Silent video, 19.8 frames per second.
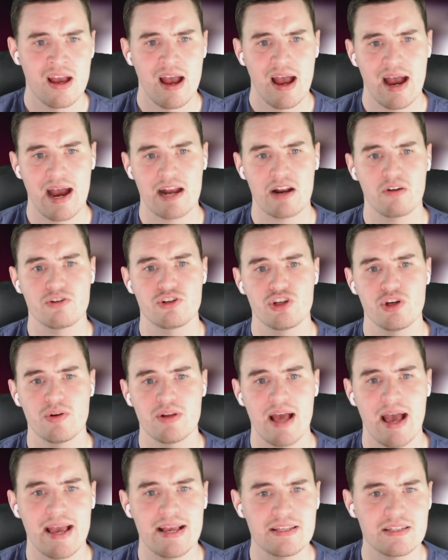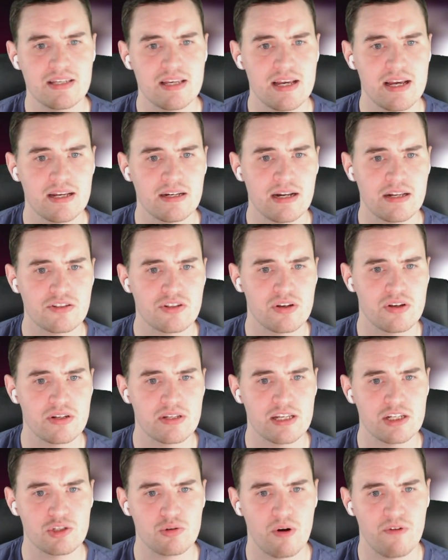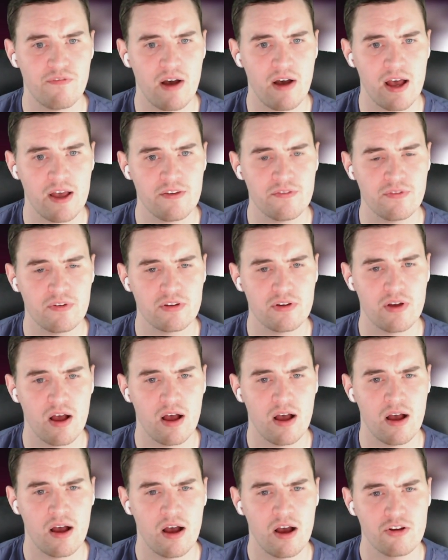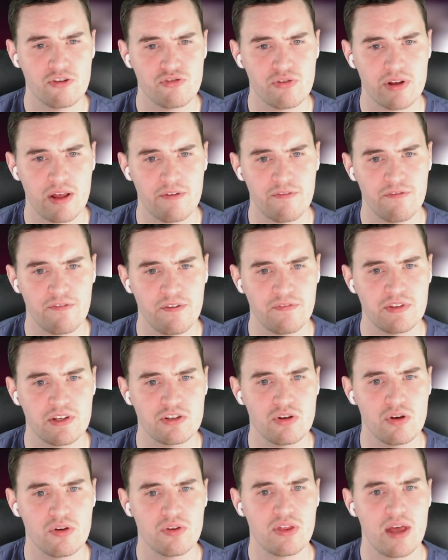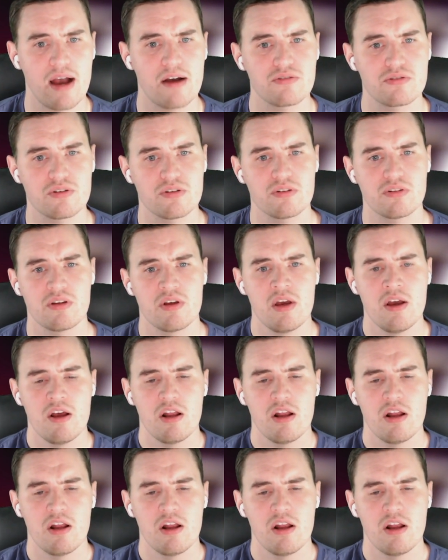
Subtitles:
And on June 18th, that turned into a 552,000